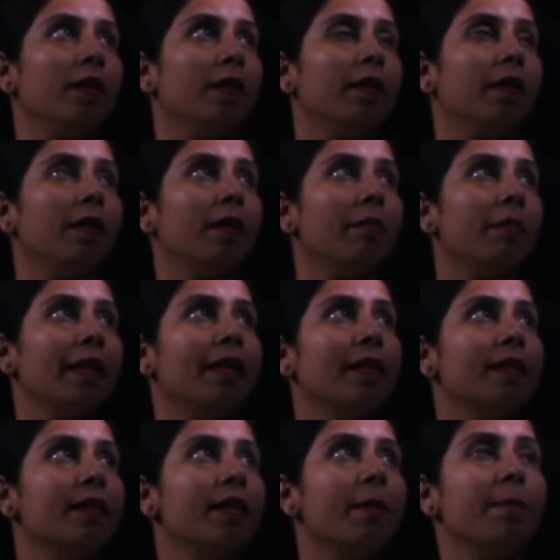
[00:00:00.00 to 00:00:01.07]
There are many
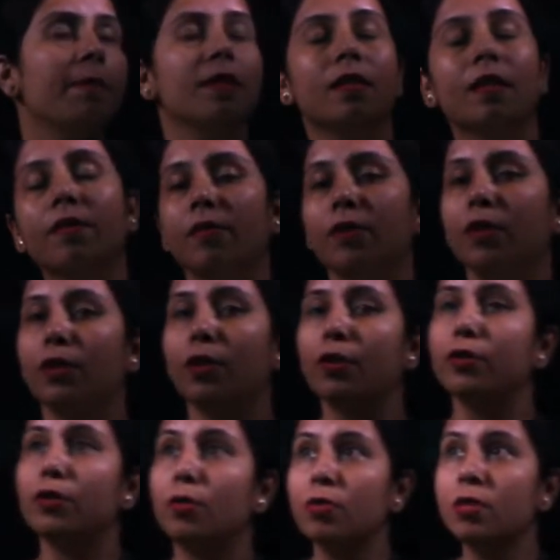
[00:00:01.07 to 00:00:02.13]
examples given in your
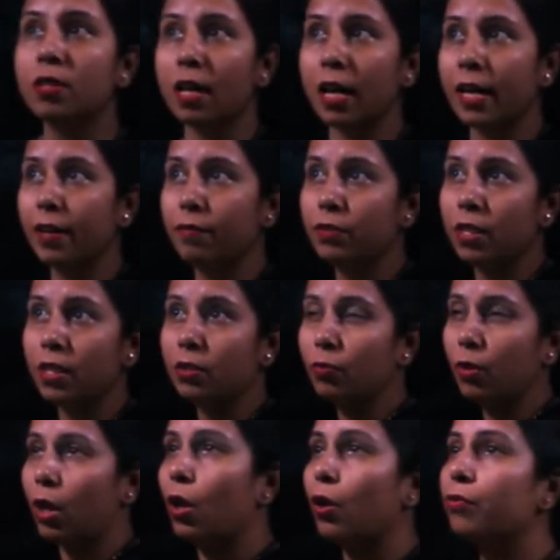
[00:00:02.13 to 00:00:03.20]
notes. I have taken
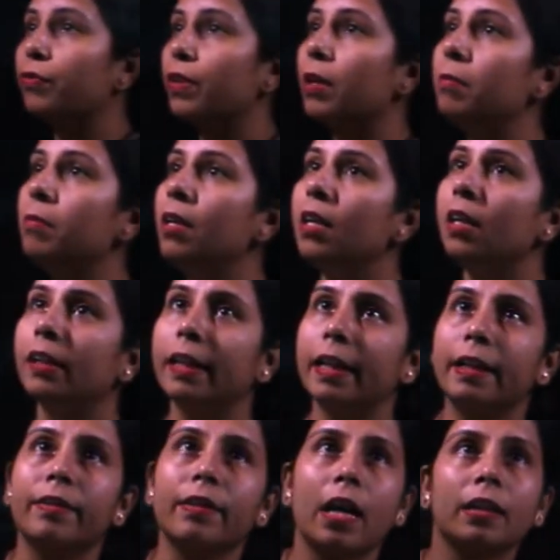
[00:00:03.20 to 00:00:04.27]
one of them.
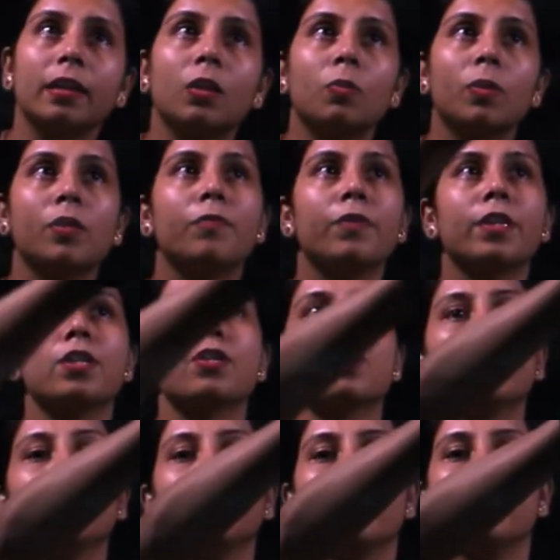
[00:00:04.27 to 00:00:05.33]
Like Radha will finish
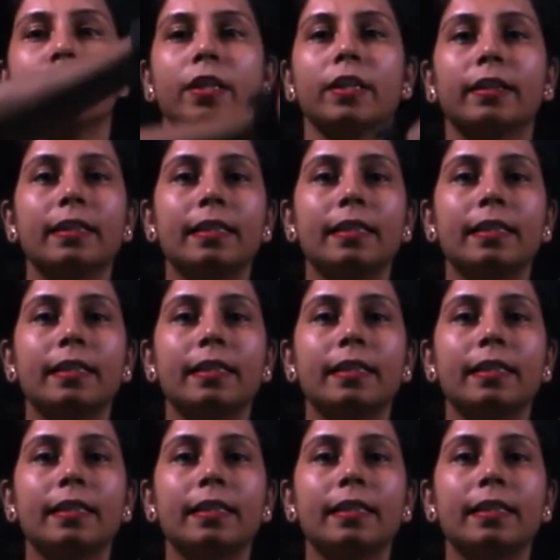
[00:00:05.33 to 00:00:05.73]
her project.